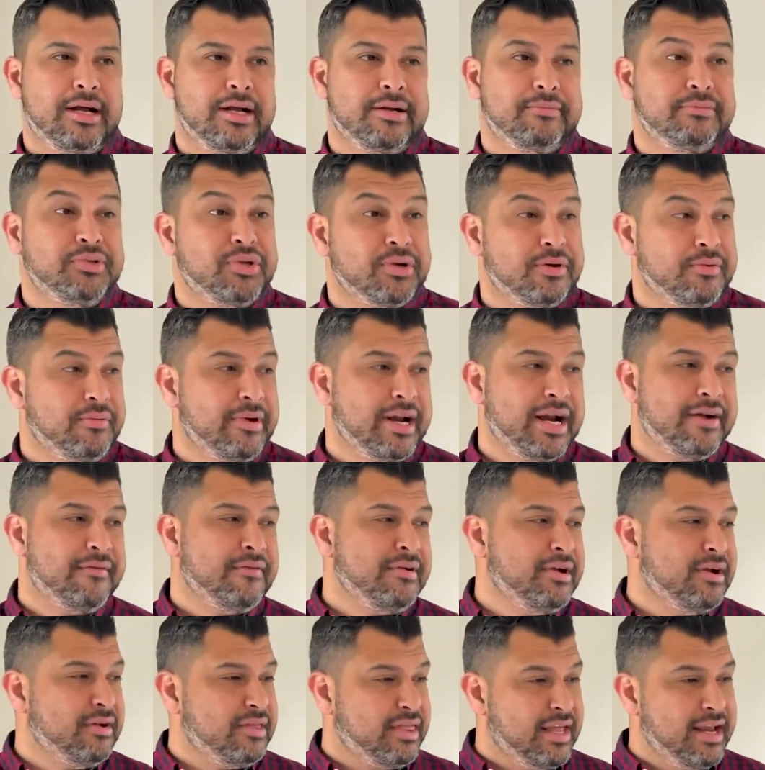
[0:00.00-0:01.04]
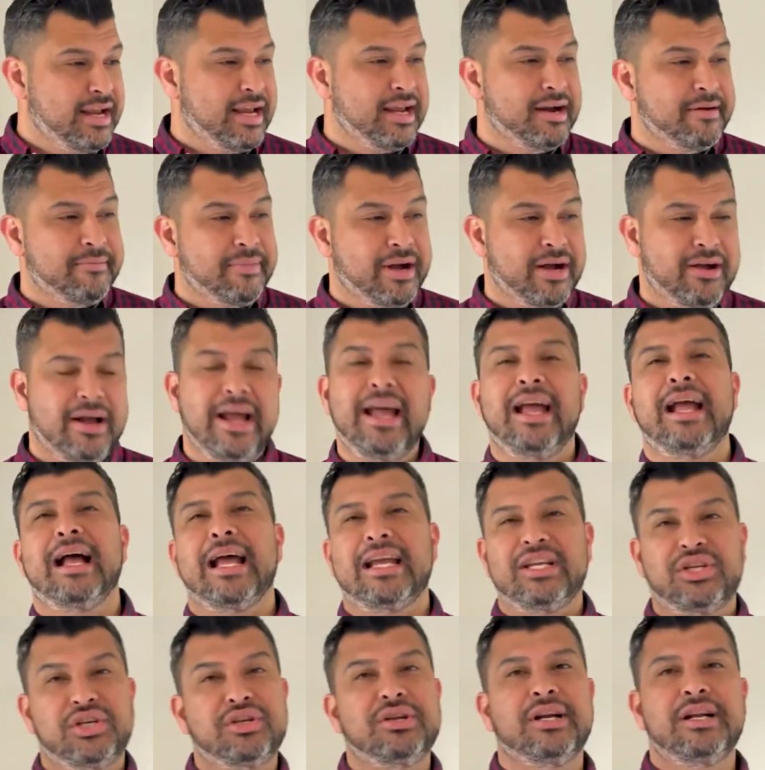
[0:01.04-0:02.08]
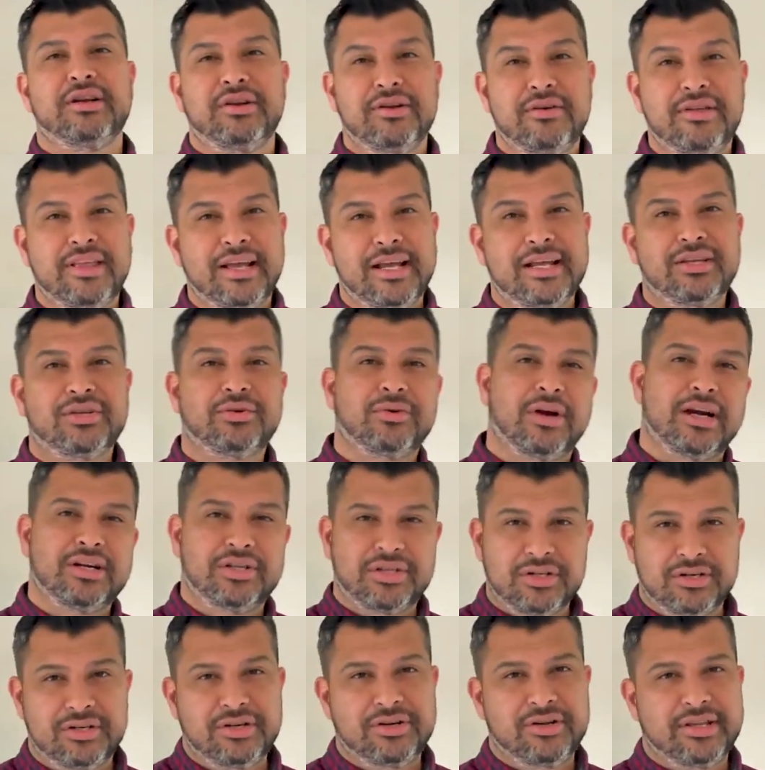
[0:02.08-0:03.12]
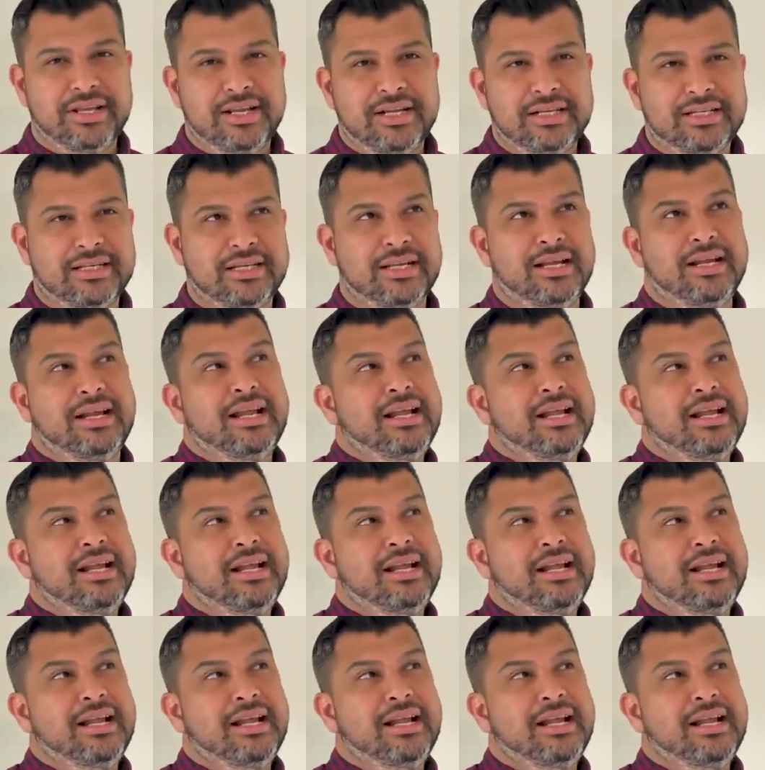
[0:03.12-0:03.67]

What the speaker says: So whenever you're thinking about, hey, I shouldn't do this or I should do this,